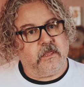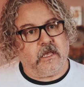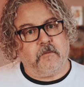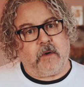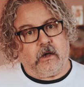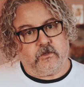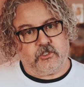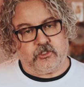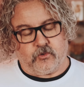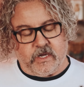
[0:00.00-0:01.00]
thing about
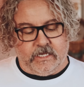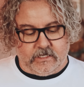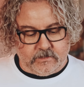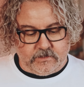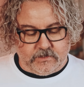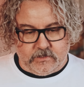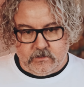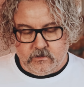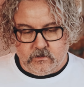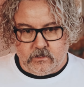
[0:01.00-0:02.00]
strings,
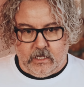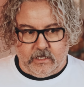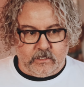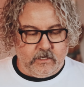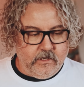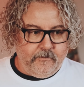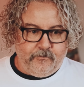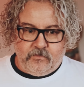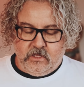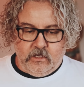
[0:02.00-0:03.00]
like
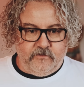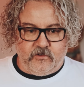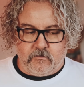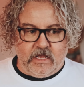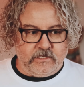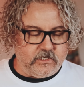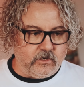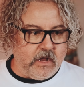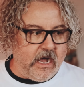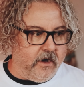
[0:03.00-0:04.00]
if you're messing
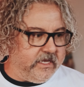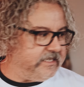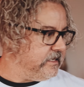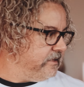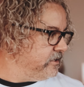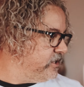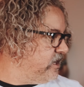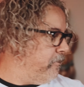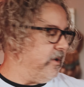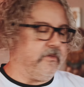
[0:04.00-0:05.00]
around, there's a
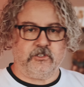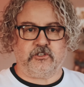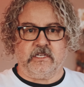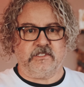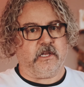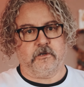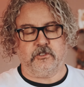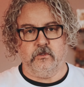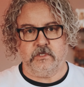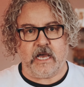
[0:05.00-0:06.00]
couple other strings that are
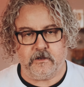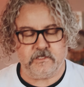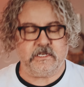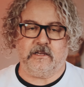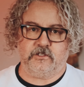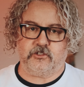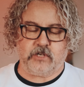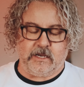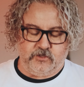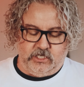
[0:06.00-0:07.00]
tuned down. It's not just
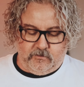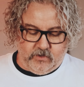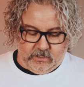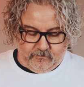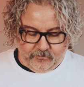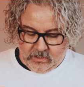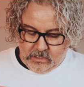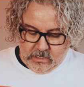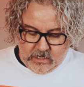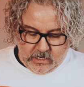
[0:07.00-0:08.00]
drop G, but
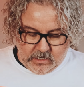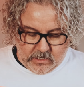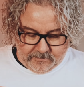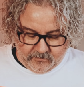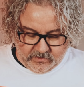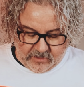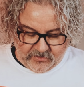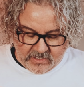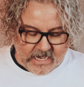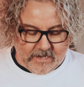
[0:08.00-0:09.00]

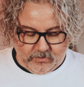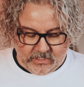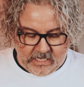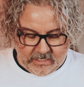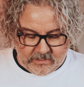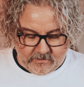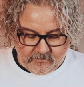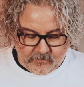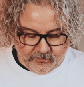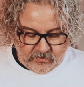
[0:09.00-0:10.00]
nothing complicated.
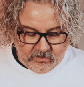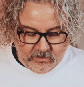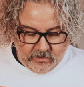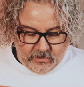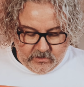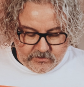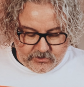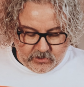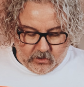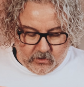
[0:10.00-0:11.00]

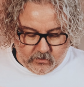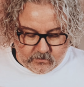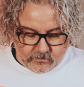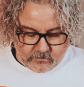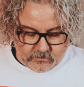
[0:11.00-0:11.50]
So,